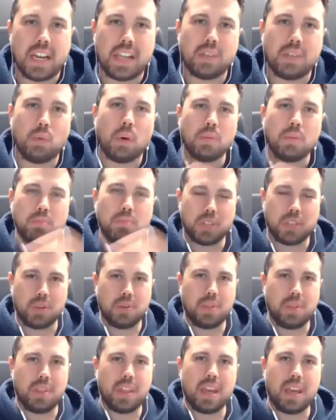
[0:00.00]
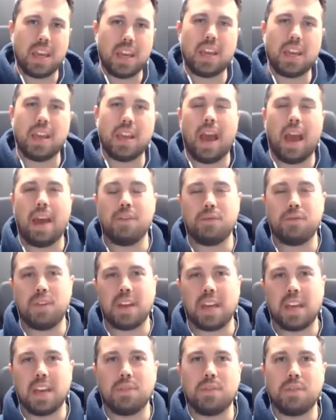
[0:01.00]
Welcome to the
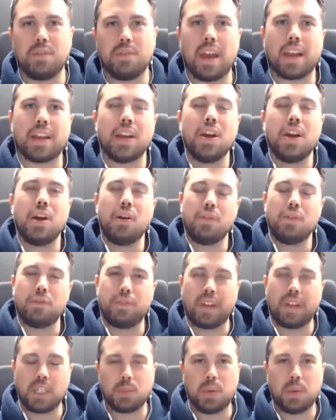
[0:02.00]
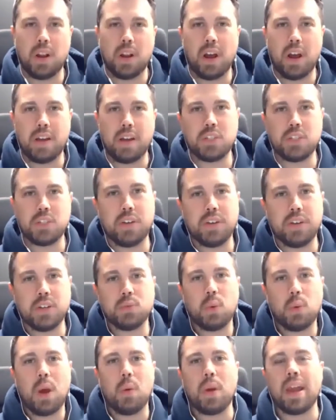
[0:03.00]
Thinkific Facebook Live series where
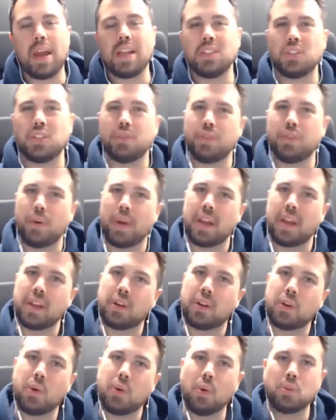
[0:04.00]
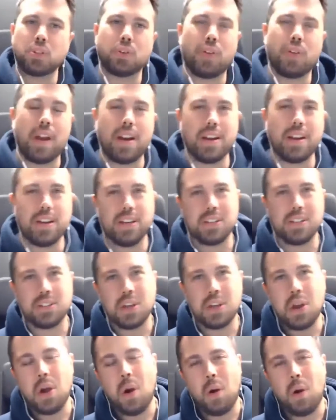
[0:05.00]
we're interviewing course creators,
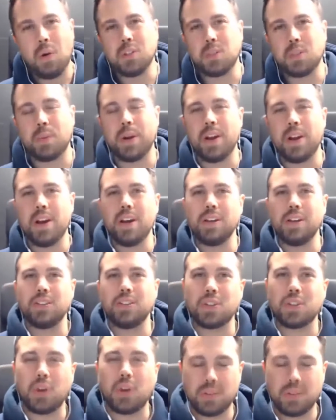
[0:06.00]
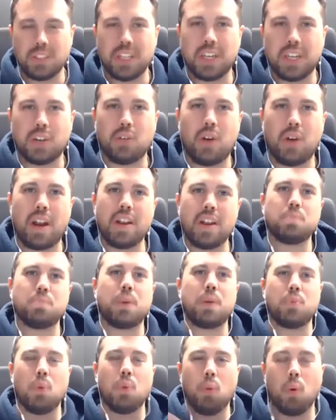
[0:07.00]
entrepreneurs, content creators,
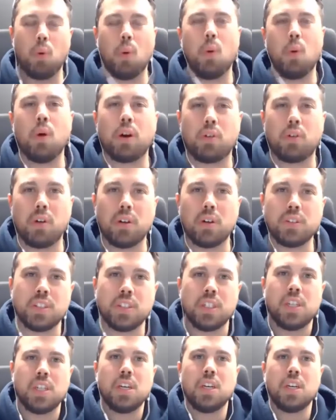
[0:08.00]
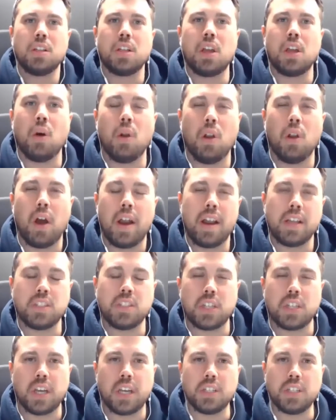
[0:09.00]
people all across the online
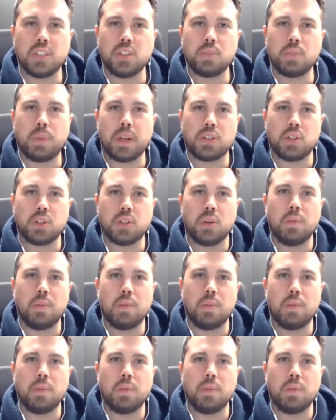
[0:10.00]
education spectrum.